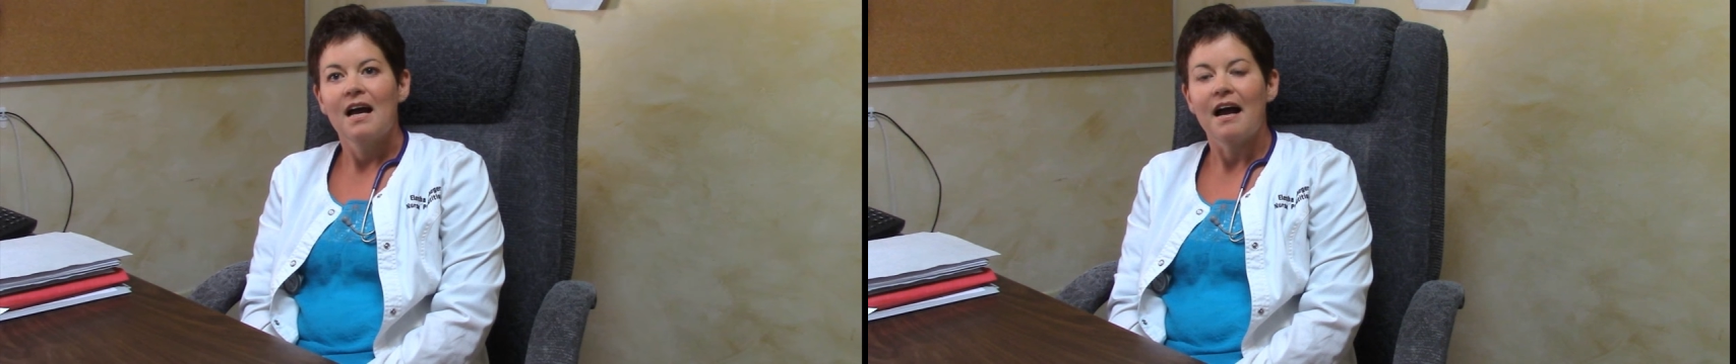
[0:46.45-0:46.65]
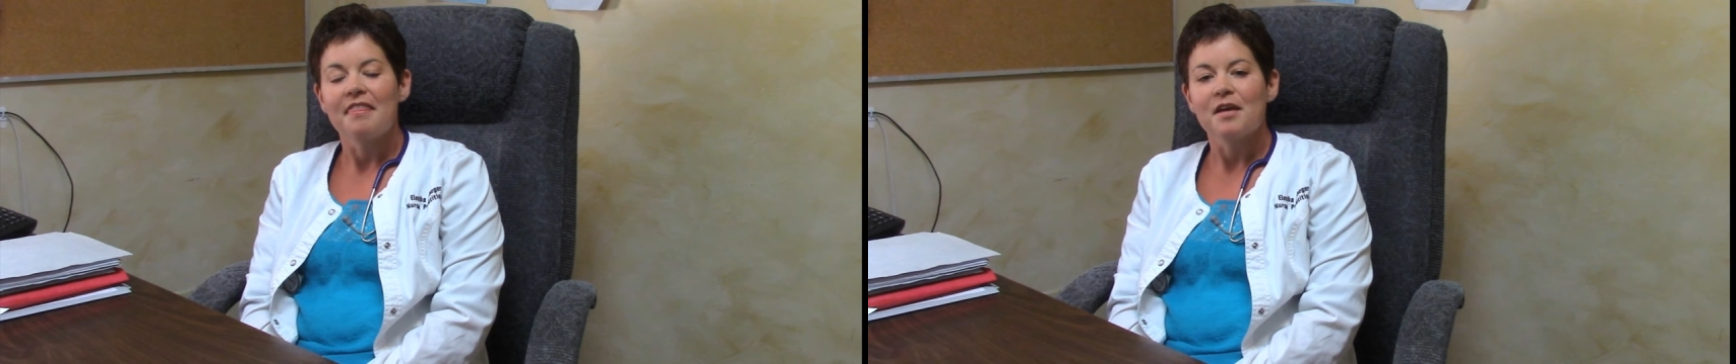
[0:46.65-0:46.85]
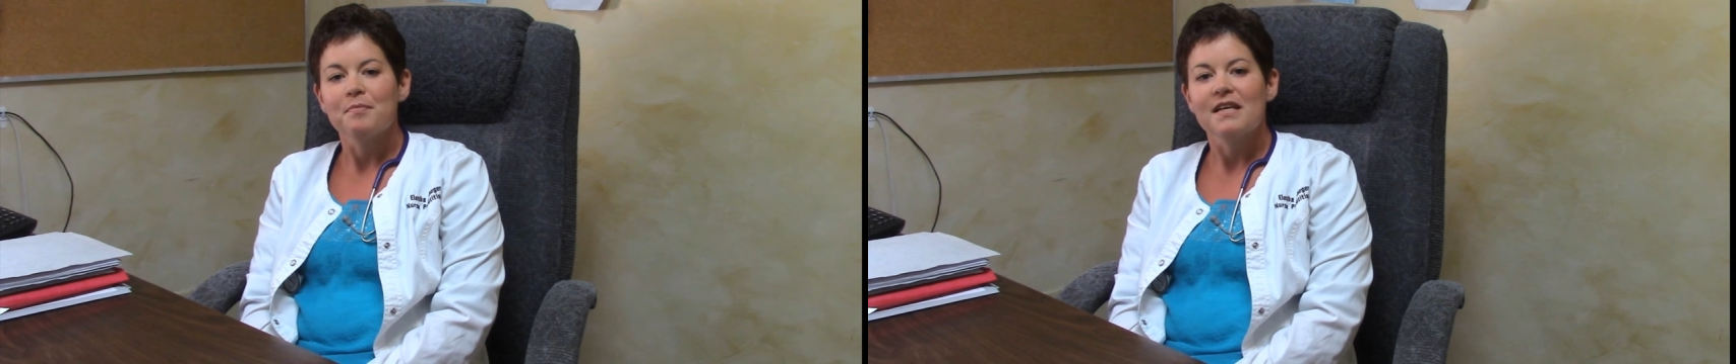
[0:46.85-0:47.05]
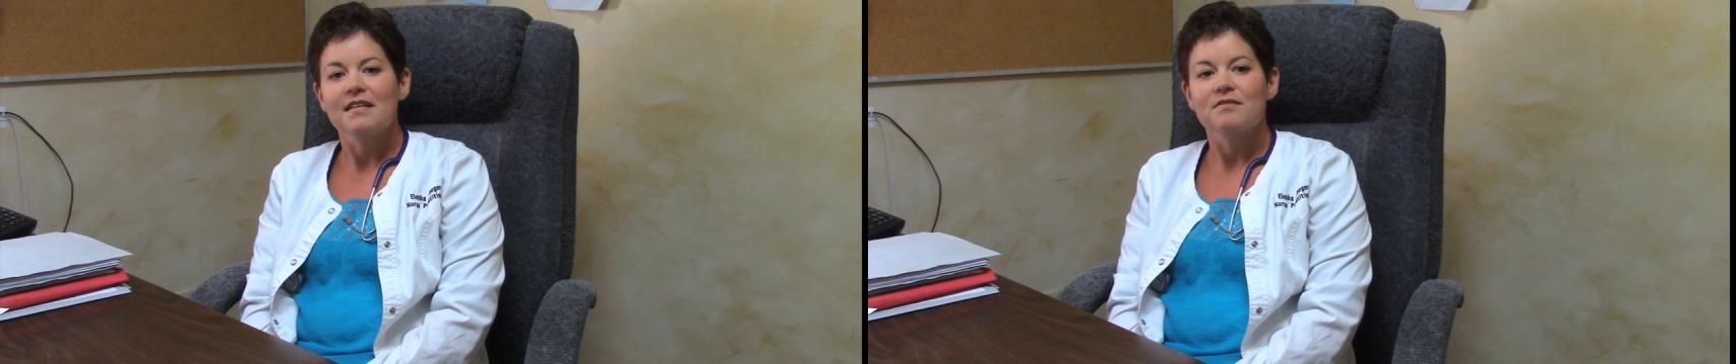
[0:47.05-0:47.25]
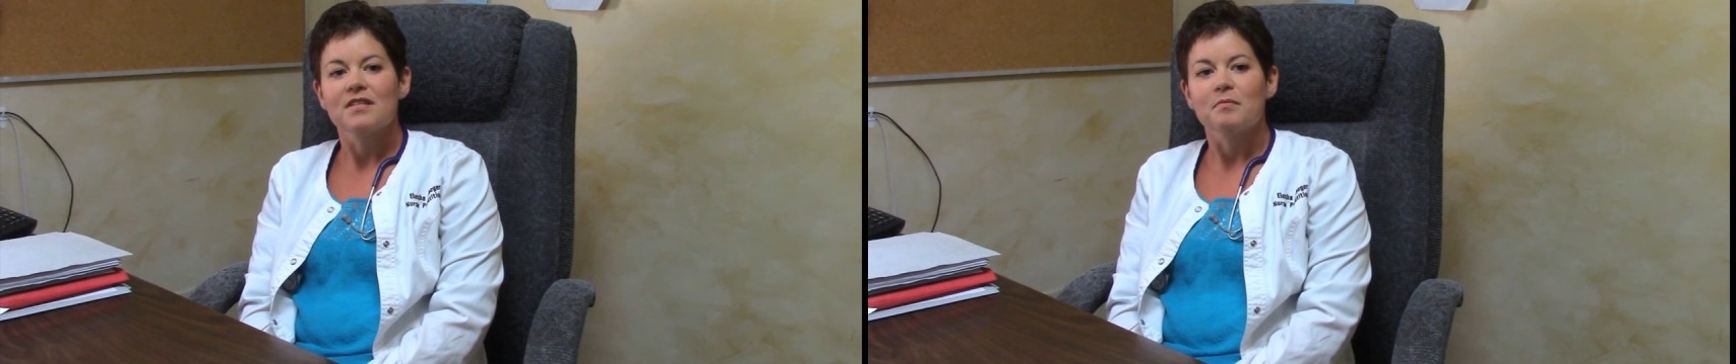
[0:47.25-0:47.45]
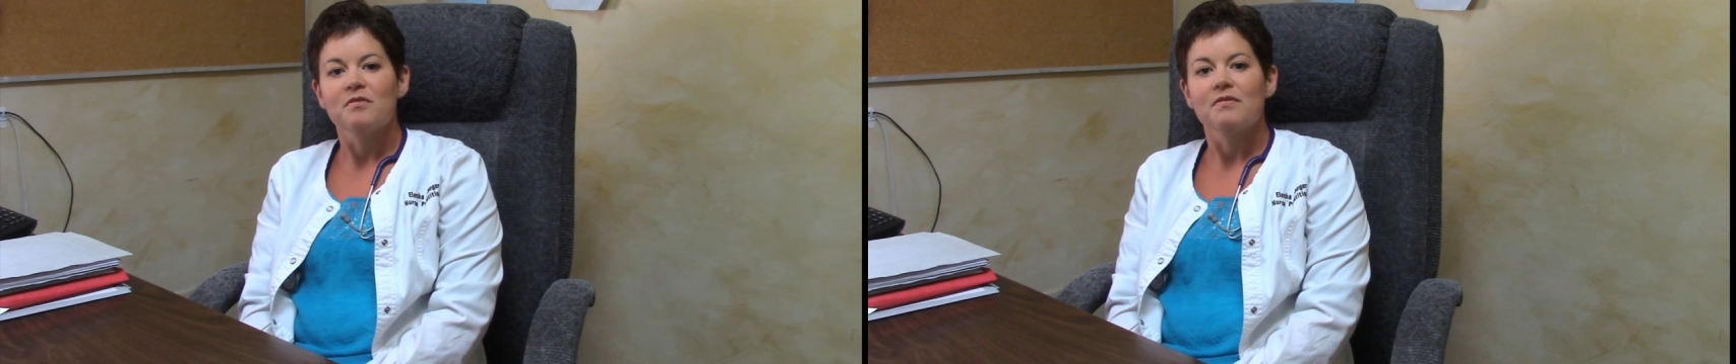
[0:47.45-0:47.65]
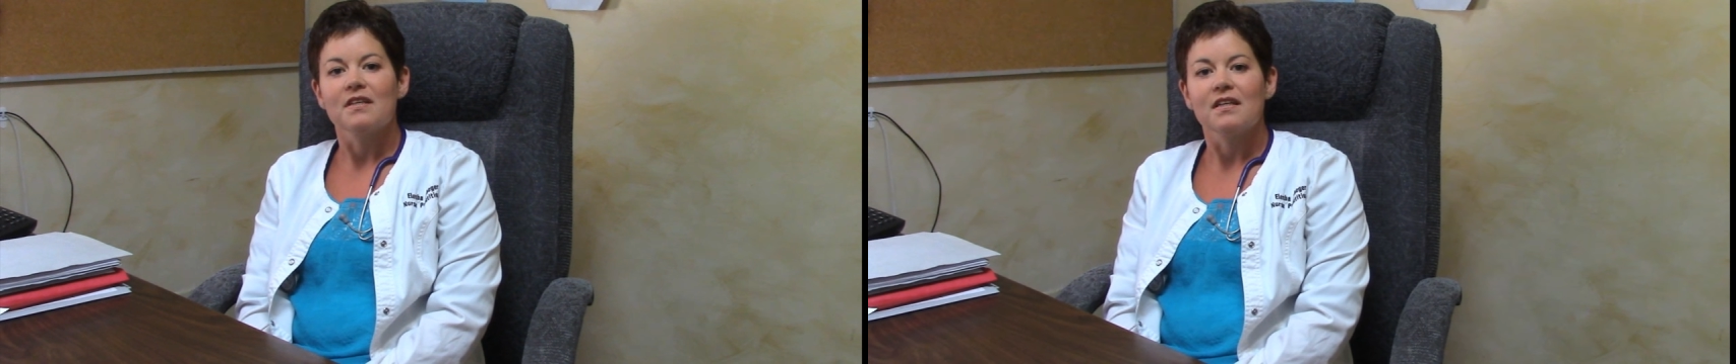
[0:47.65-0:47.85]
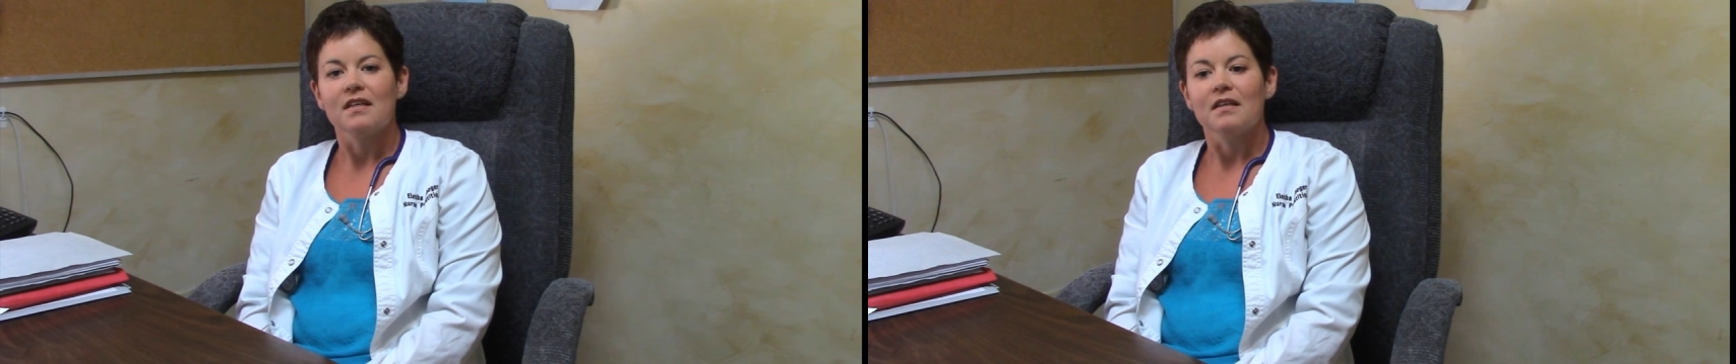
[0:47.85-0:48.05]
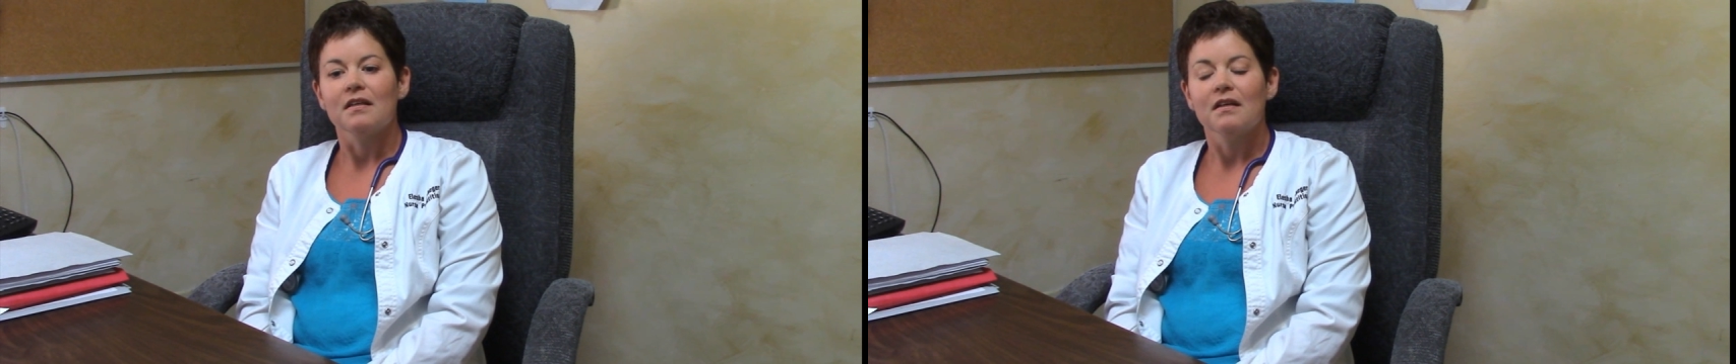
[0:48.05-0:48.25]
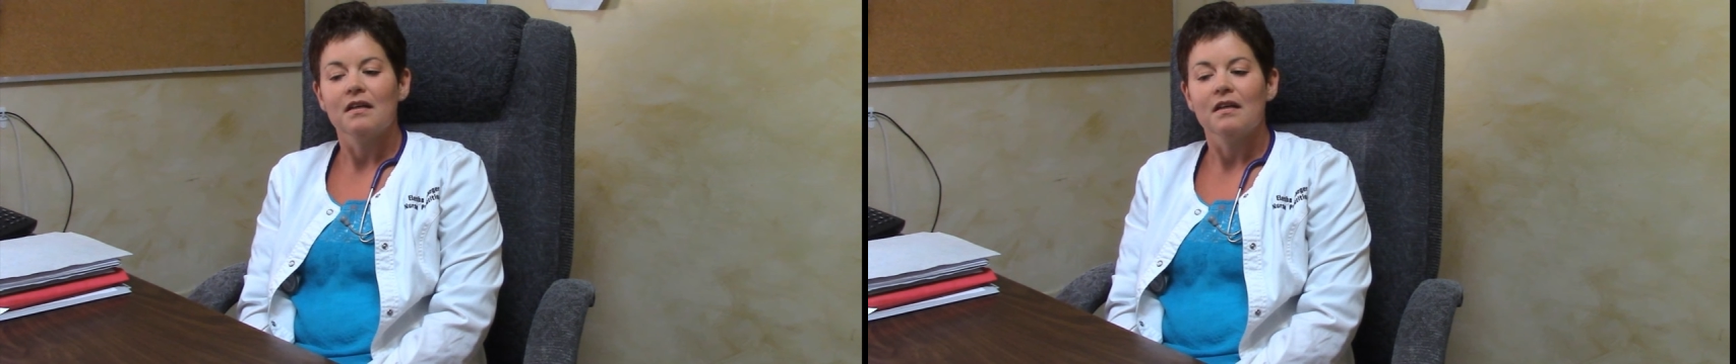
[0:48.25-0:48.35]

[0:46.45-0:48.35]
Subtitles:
I think because of some of the